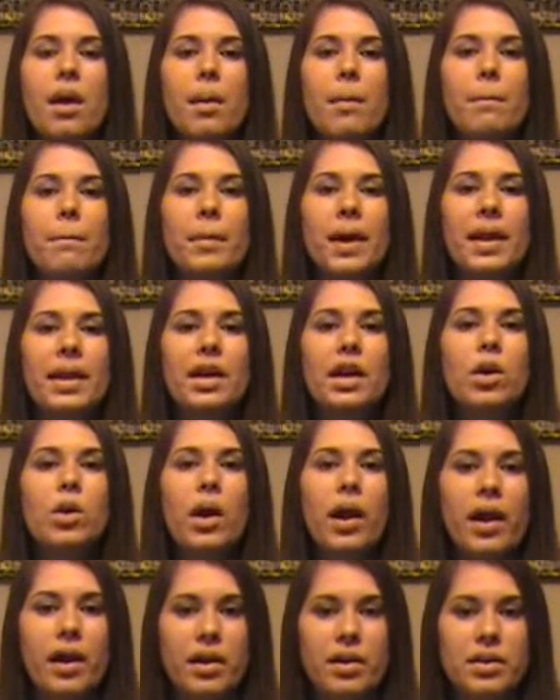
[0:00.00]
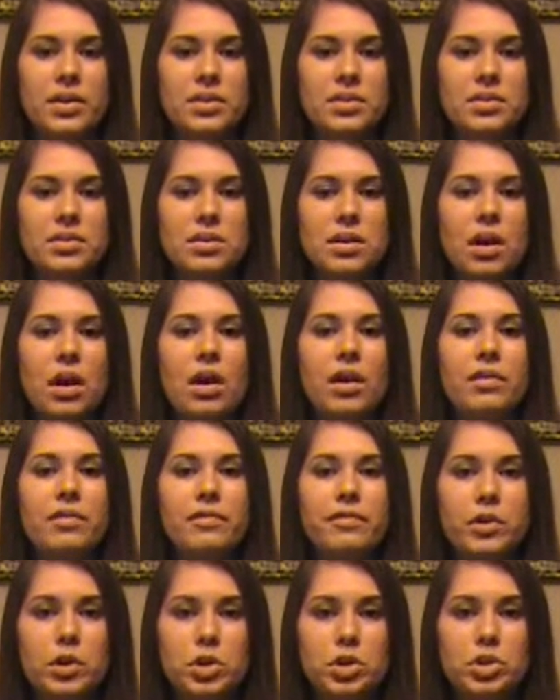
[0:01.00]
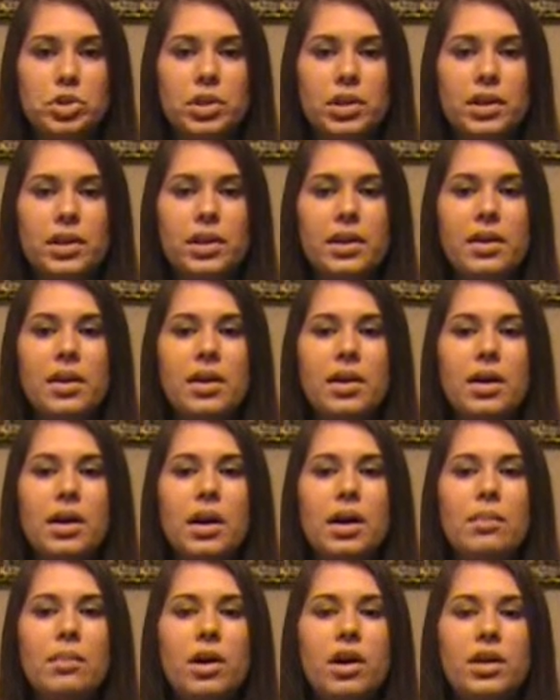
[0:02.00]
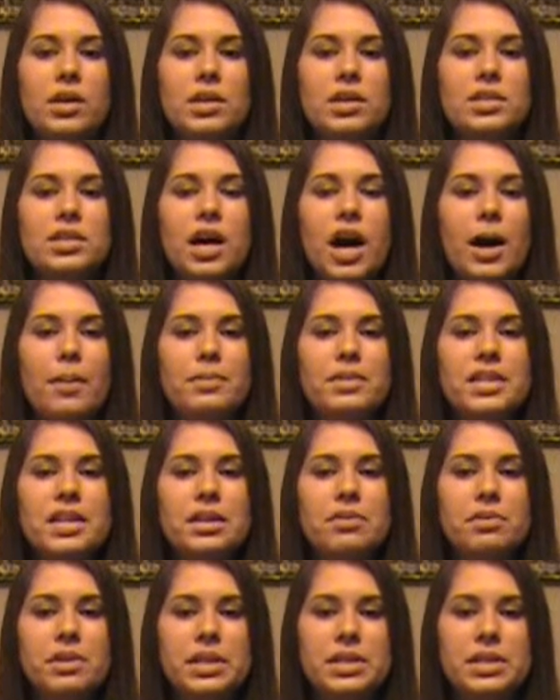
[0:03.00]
Medical errors are unfortunately among the top 10